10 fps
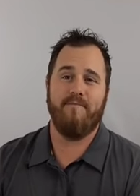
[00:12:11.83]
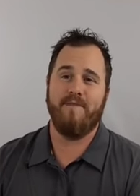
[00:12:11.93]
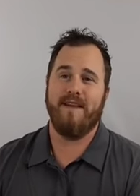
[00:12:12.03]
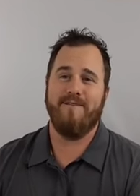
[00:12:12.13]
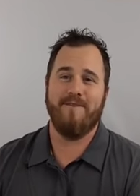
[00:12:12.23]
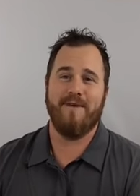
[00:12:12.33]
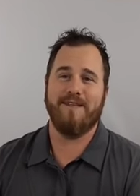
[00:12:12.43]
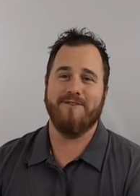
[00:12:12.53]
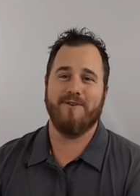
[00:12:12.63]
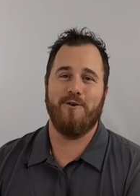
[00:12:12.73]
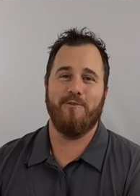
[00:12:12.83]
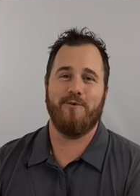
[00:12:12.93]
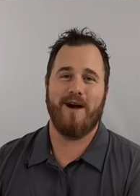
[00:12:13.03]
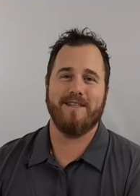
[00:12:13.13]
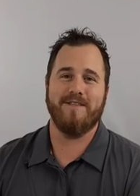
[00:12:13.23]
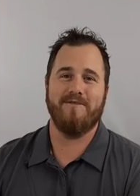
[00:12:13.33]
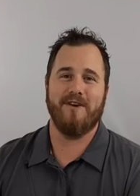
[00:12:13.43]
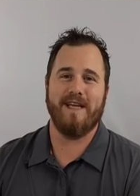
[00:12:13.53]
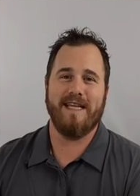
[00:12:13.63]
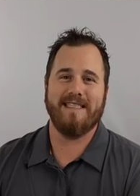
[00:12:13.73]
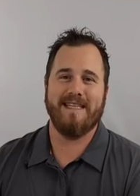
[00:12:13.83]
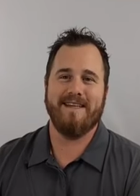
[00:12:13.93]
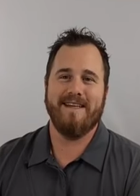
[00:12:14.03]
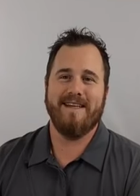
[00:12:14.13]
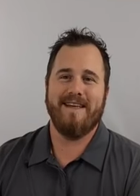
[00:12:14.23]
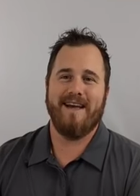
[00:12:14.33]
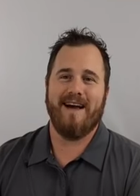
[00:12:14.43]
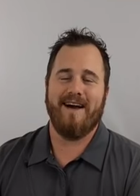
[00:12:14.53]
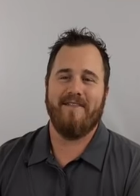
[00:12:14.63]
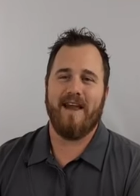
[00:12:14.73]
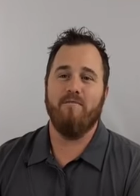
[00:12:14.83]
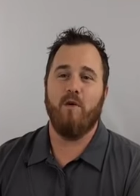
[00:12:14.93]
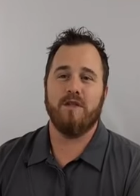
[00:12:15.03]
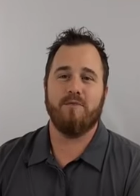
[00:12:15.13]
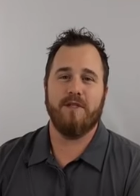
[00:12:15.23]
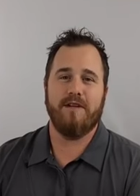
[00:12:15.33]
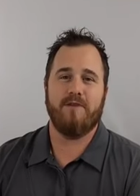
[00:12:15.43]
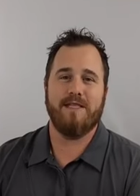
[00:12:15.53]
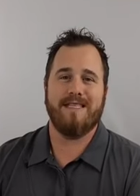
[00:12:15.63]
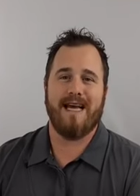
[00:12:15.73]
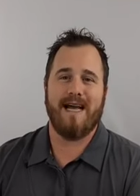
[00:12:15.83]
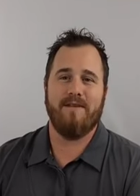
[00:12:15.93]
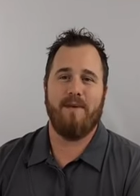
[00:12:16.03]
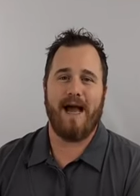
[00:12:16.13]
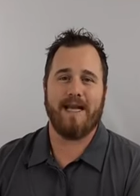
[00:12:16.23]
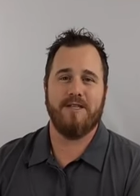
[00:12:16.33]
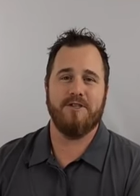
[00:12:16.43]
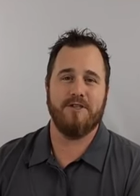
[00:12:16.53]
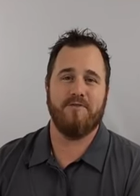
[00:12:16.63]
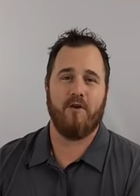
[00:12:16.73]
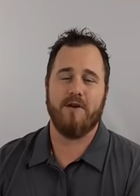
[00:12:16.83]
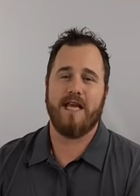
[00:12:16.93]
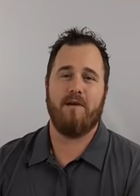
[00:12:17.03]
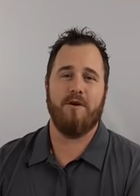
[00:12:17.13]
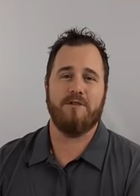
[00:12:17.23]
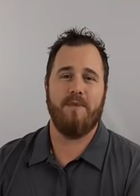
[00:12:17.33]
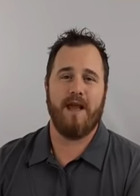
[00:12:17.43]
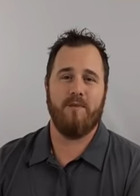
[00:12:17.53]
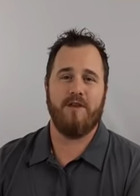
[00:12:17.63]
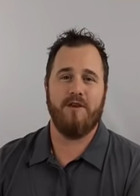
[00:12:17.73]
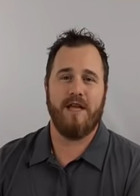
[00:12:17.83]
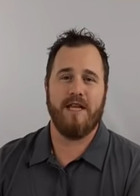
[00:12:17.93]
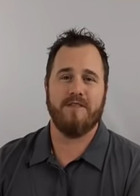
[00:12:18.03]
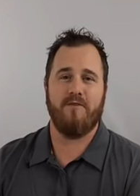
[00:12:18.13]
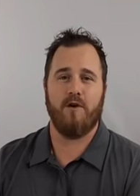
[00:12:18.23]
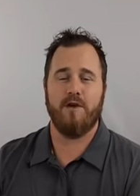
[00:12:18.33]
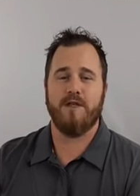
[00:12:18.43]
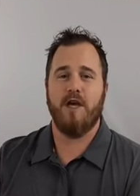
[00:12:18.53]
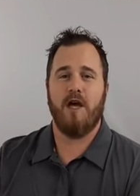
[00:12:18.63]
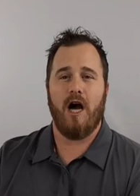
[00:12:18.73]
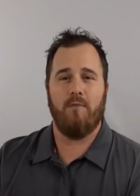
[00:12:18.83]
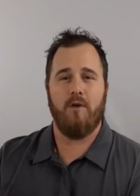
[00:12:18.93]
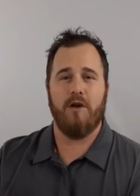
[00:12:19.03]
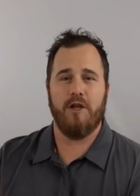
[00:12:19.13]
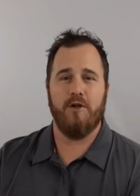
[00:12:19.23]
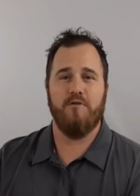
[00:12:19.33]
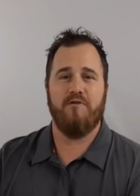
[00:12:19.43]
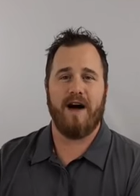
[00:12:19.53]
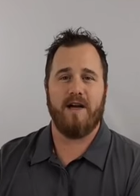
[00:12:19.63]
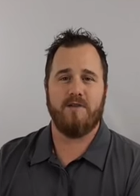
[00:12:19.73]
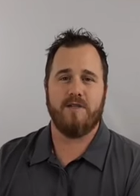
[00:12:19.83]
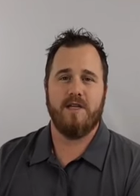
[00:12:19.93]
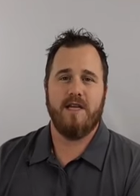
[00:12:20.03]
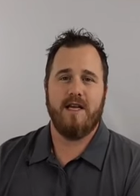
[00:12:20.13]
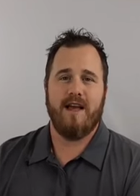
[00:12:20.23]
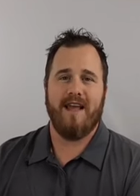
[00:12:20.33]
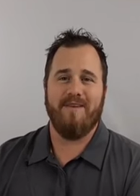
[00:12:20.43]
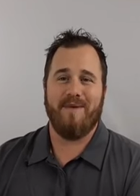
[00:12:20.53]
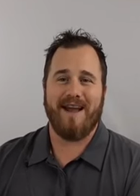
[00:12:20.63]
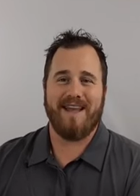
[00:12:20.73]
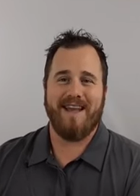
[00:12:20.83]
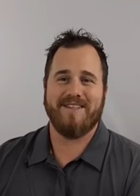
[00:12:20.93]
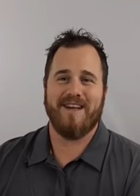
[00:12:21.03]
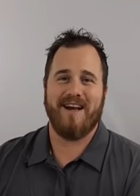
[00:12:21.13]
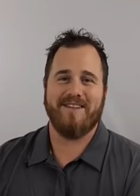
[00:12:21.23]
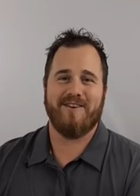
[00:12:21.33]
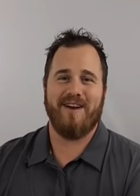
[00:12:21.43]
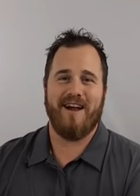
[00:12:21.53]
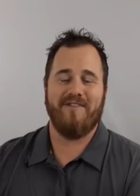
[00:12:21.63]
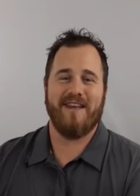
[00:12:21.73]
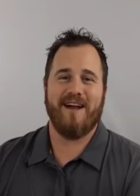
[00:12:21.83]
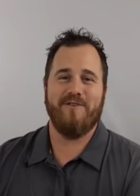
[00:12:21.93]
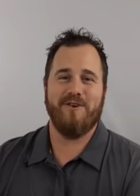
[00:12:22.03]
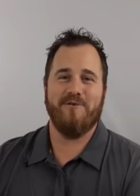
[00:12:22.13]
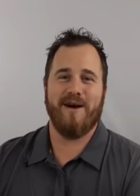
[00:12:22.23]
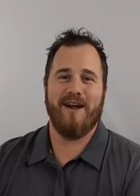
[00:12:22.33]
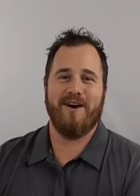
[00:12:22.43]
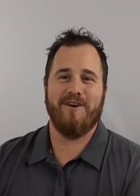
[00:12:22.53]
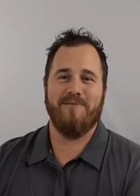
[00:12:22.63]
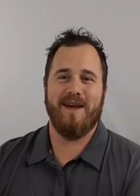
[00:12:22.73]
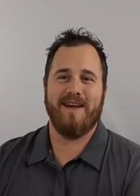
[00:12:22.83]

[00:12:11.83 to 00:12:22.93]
it makes just the whole process very easy. They have multiple different packages as far as how much bandwidth you need, as far as uploading new files. In my case, I started out thinking I would do about 100